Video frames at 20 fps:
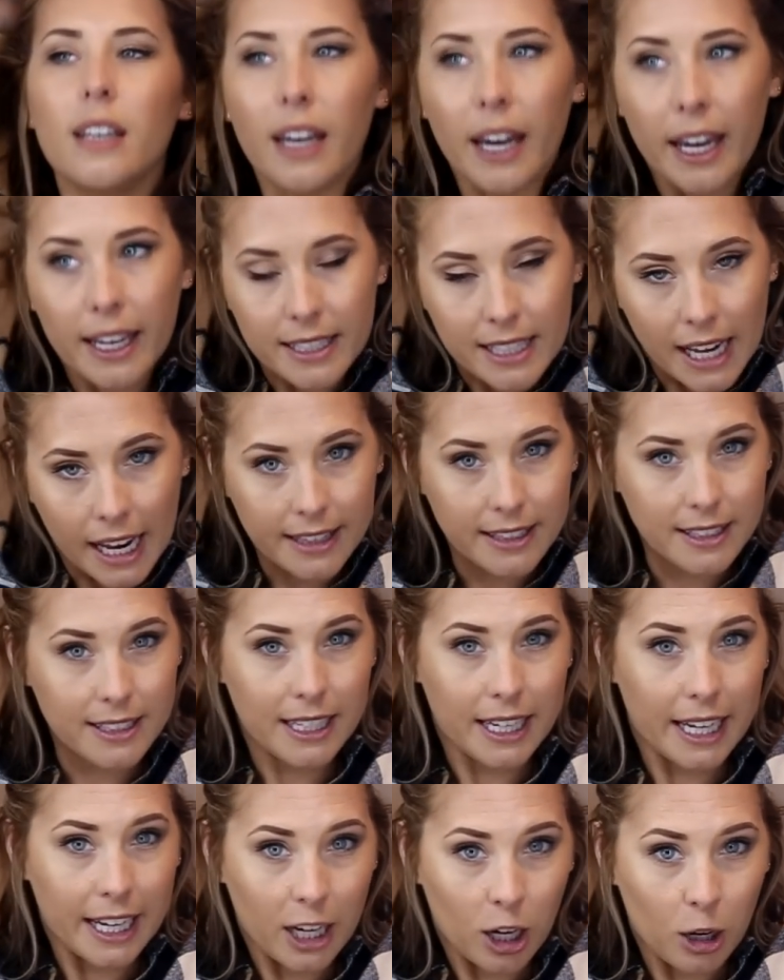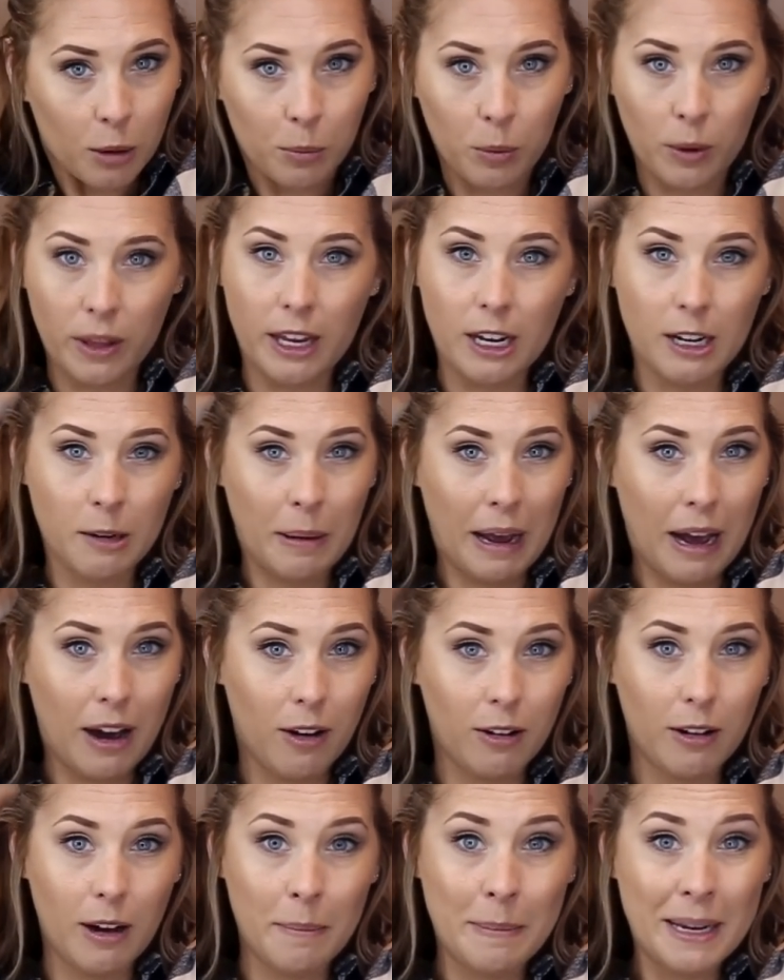It tends to heat up within
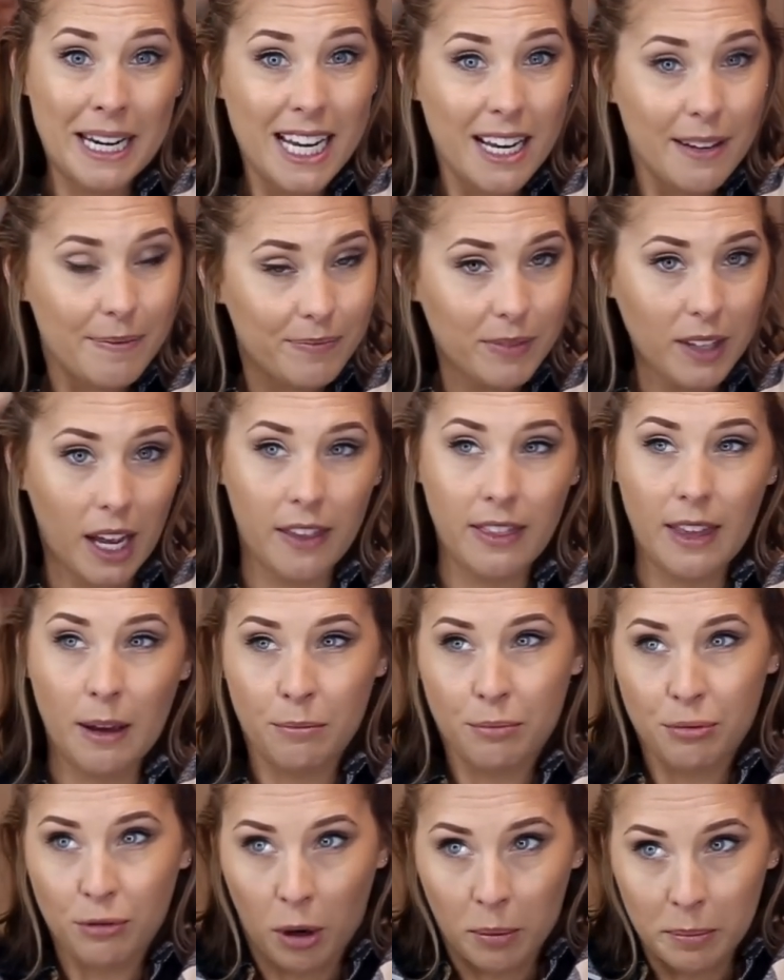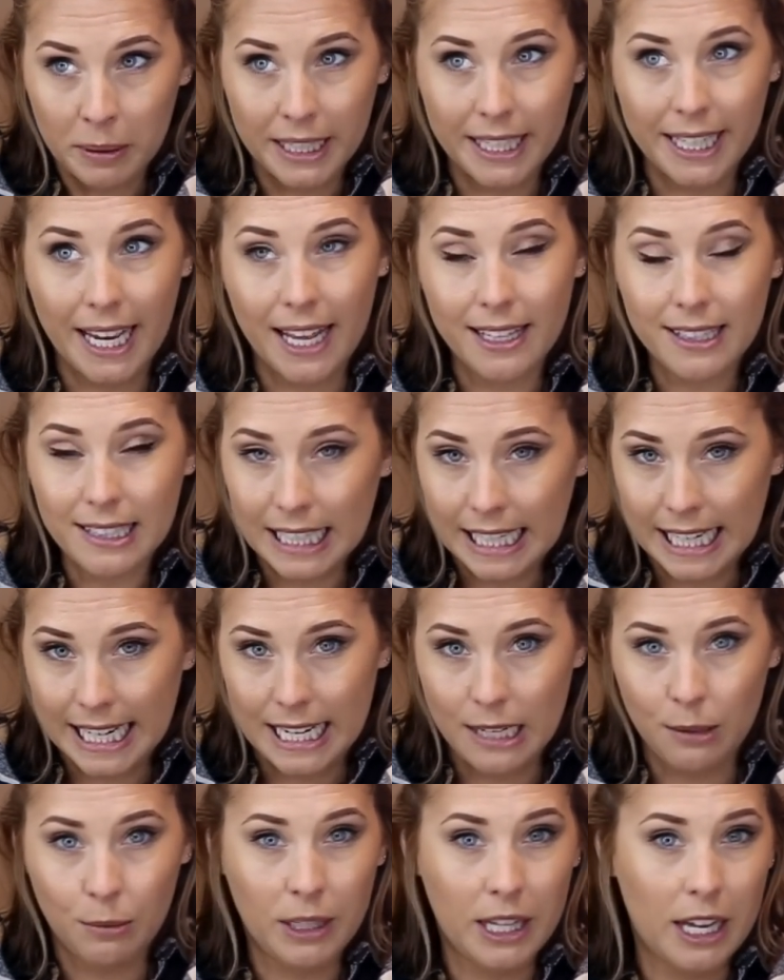about a minute, and then properly gets to
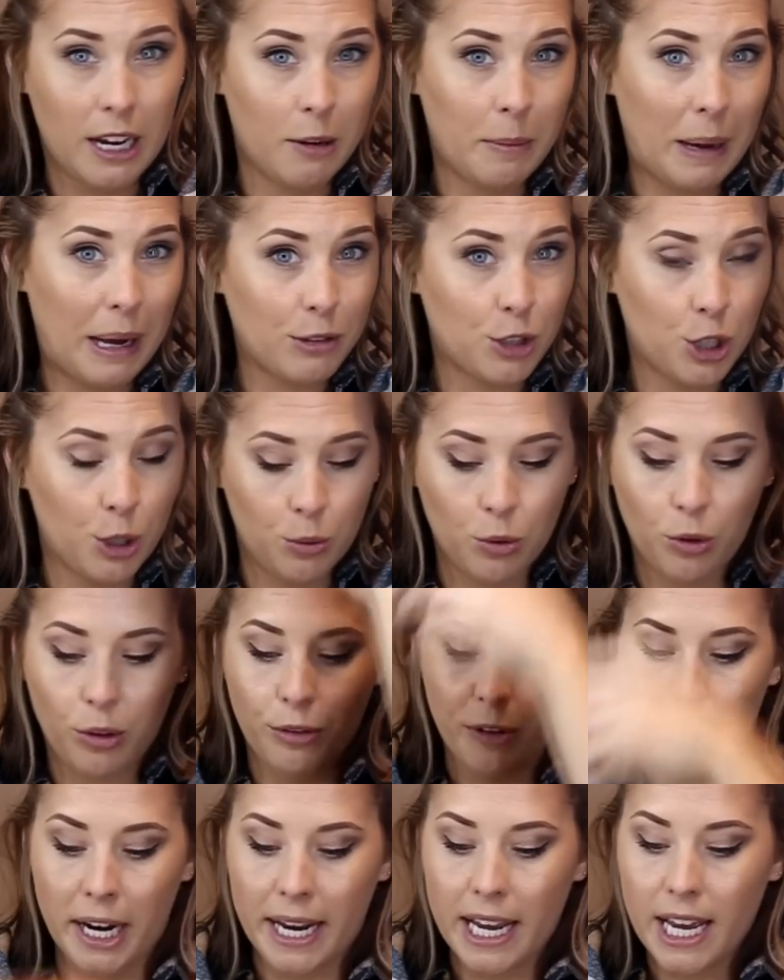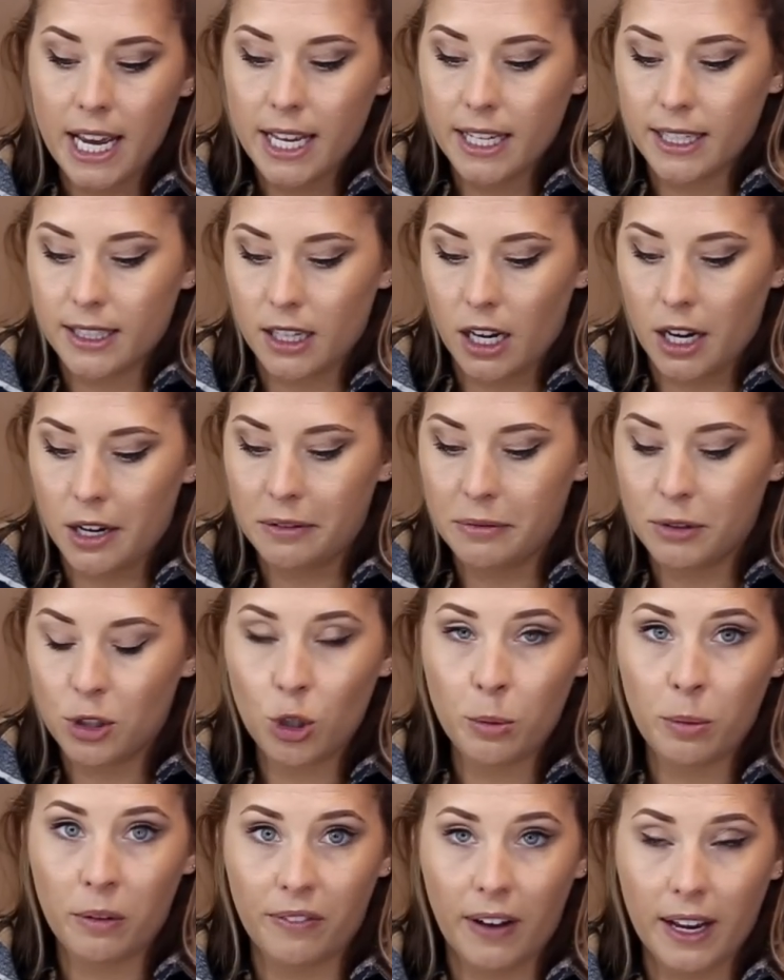heat within about 2 or 3, so
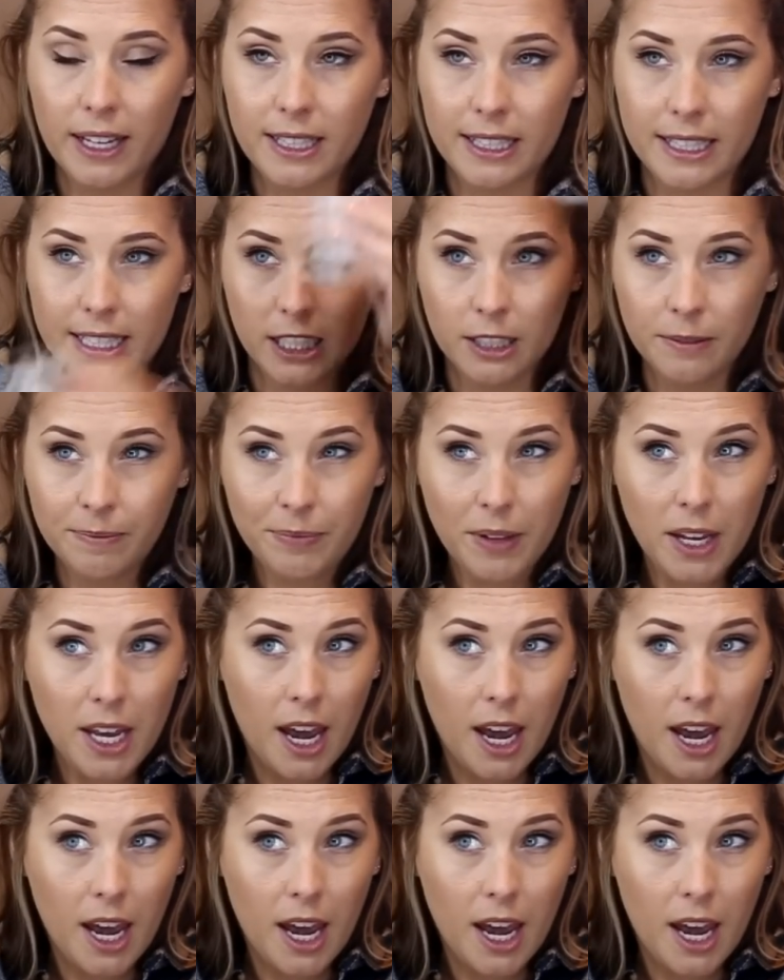super fast still.